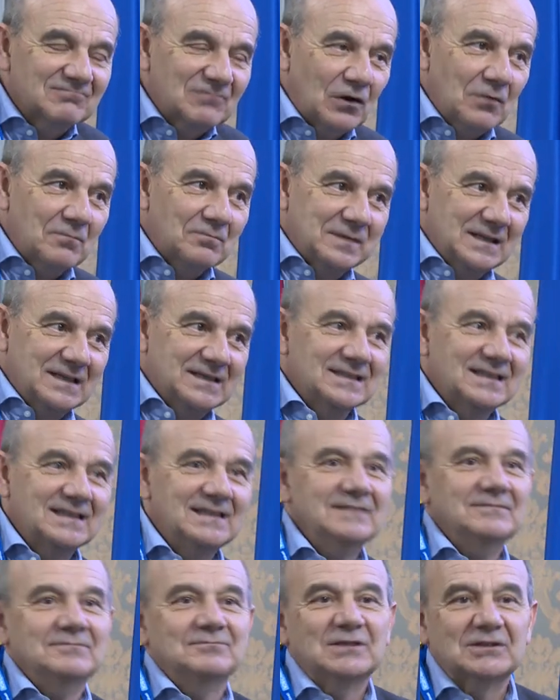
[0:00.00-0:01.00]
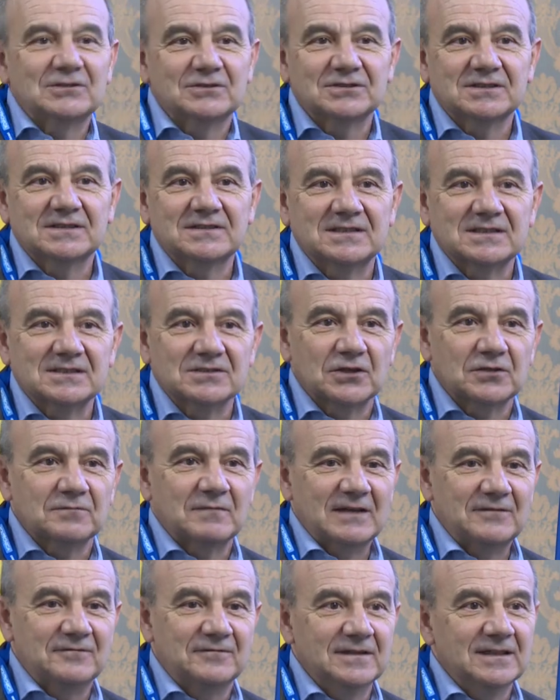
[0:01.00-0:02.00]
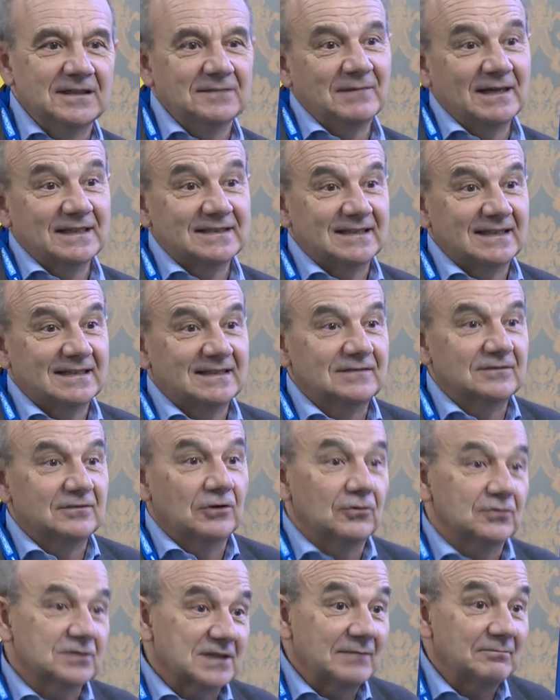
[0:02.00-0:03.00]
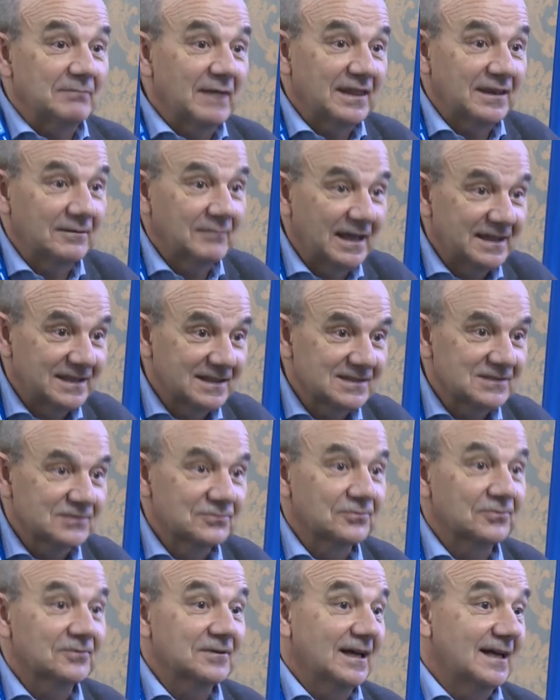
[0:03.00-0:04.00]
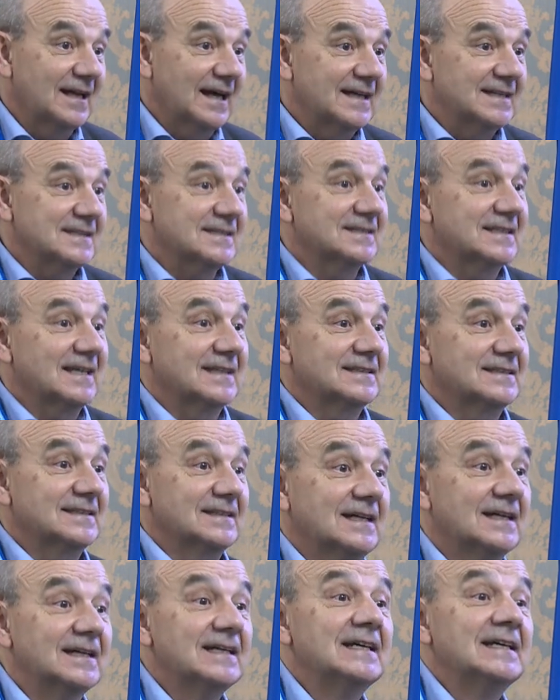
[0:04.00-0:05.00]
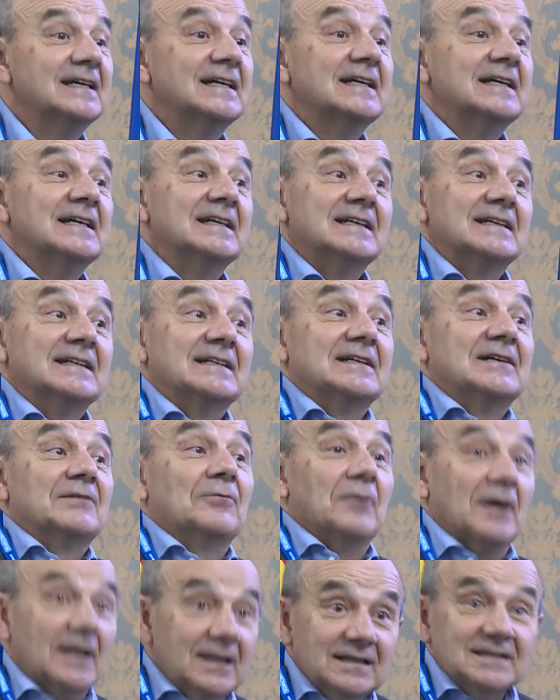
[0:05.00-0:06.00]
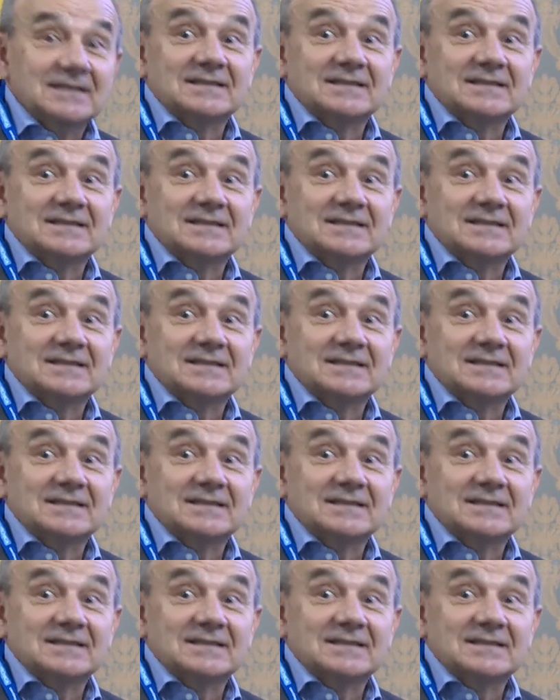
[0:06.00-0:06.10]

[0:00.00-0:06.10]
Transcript: completely because it is not my field, but I know some mathematics to realize that, uh, well,